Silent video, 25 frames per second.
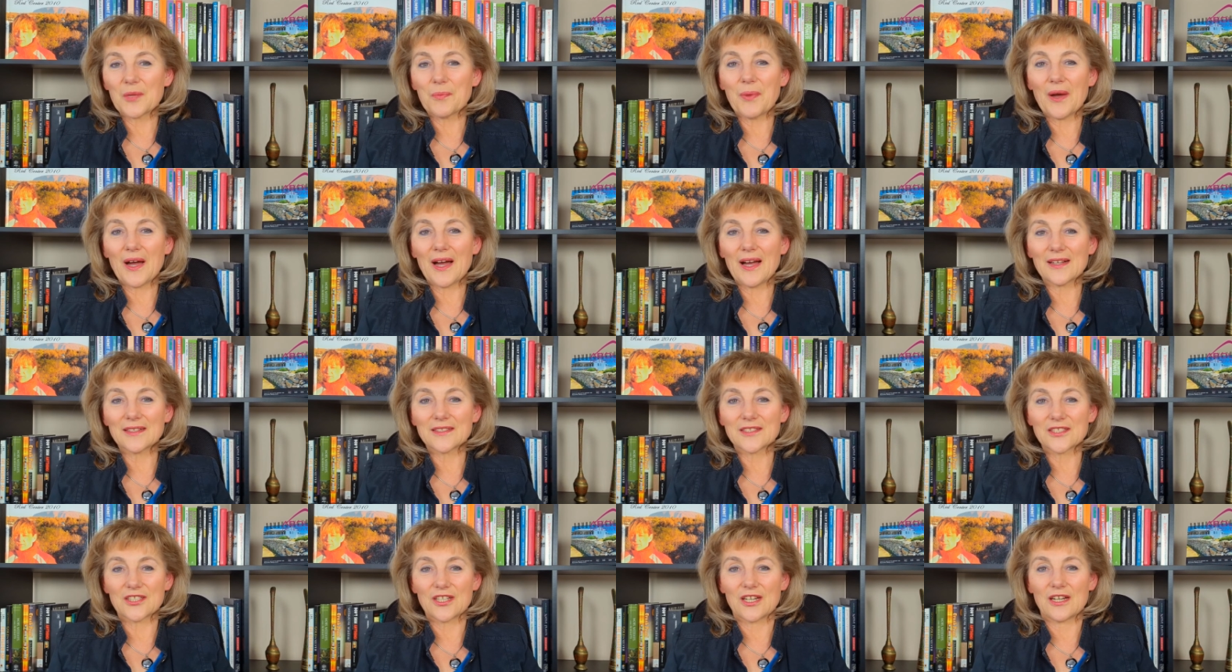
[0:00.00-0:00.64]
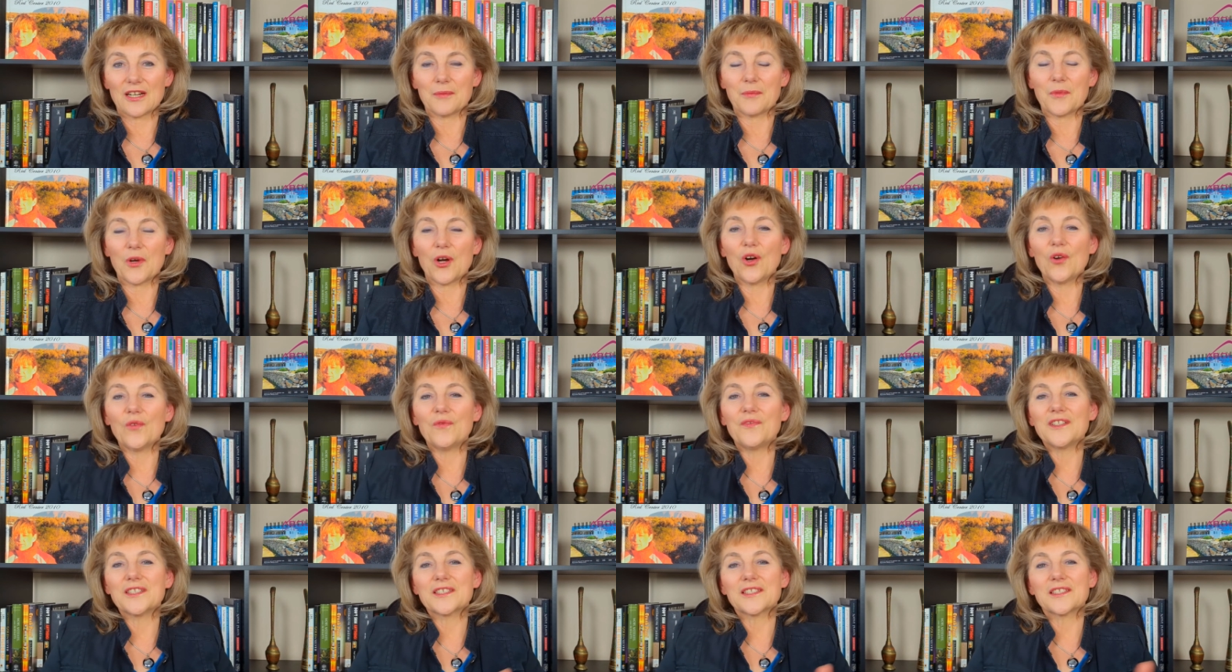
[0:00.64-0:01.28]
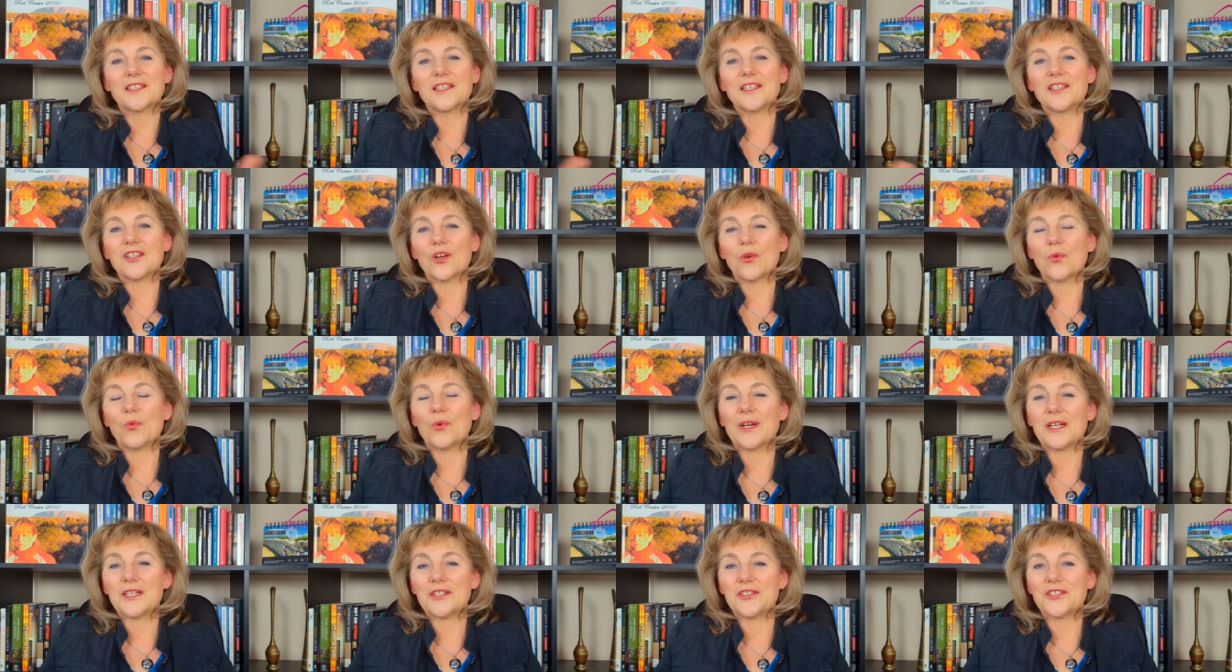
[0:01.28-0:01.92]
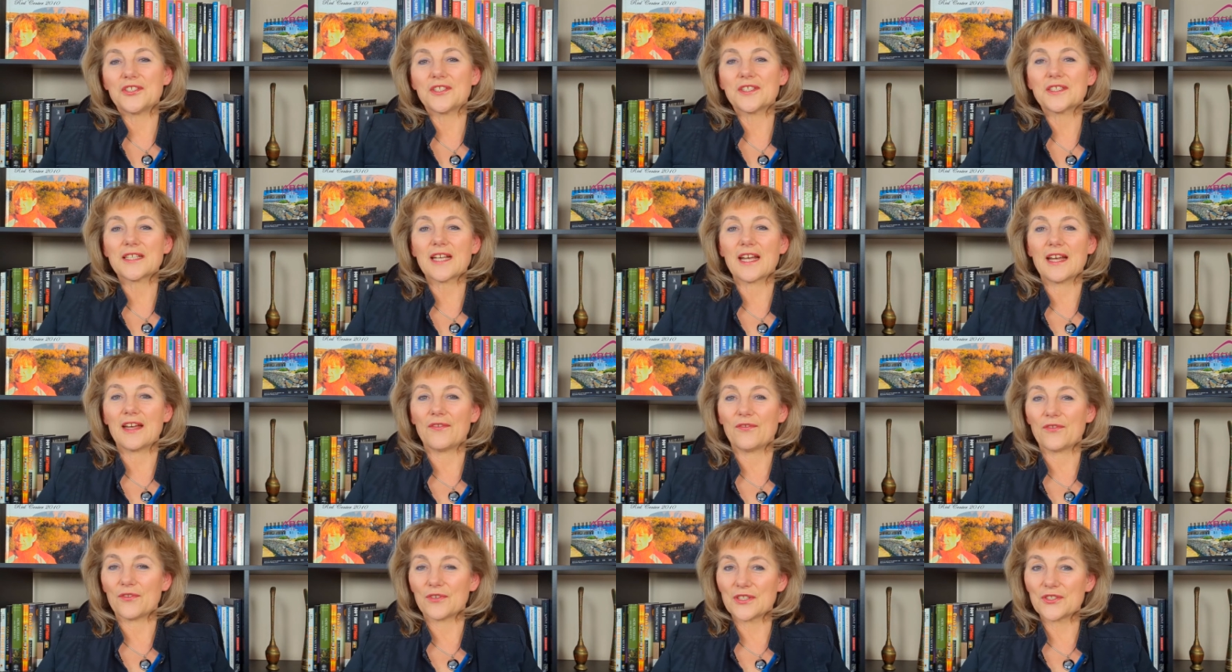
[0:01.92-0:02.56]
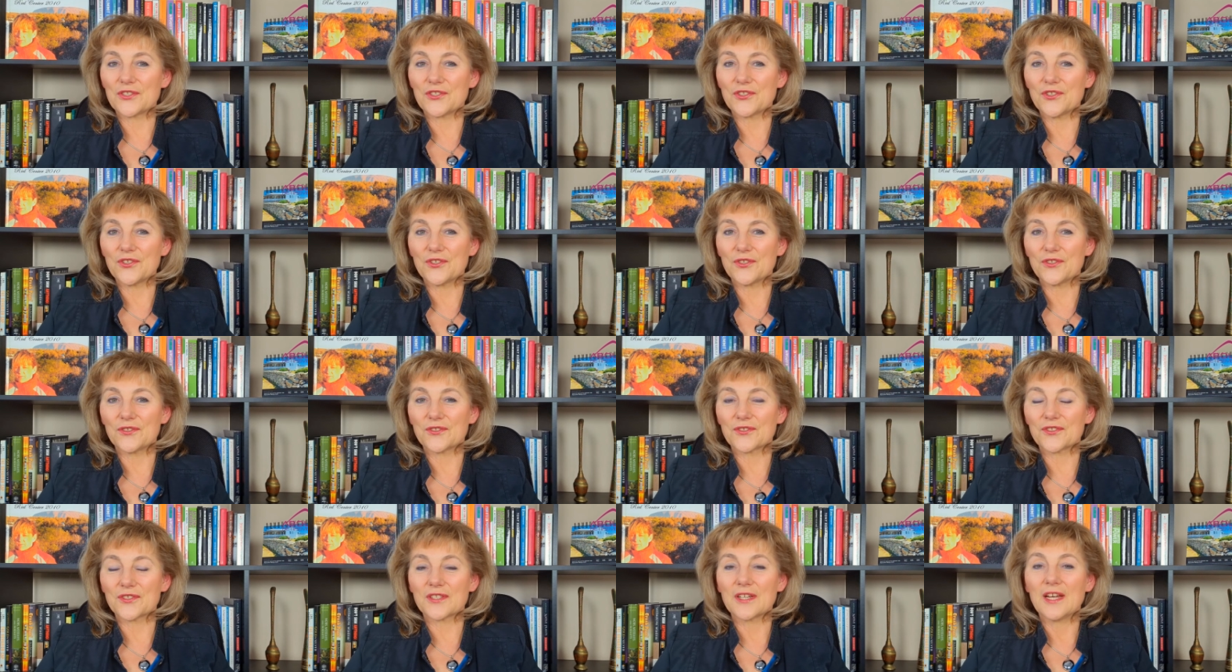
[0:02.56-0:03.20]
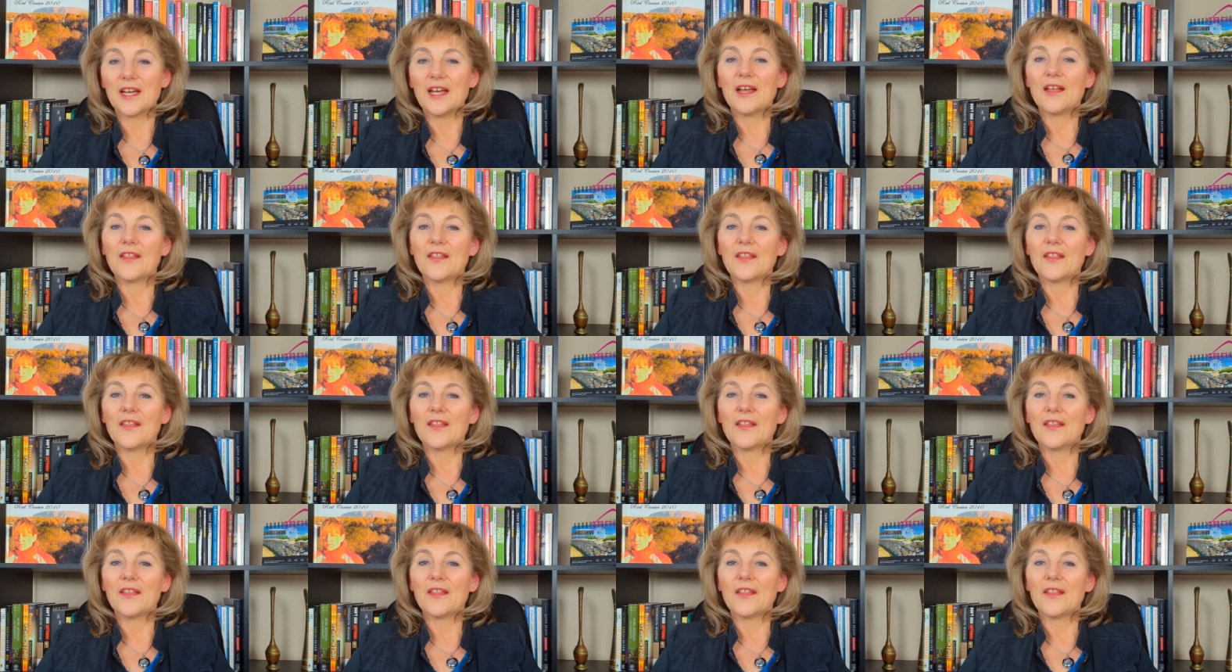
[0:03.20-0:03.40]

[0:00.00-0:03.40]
part-time, obviously your wages have reduced.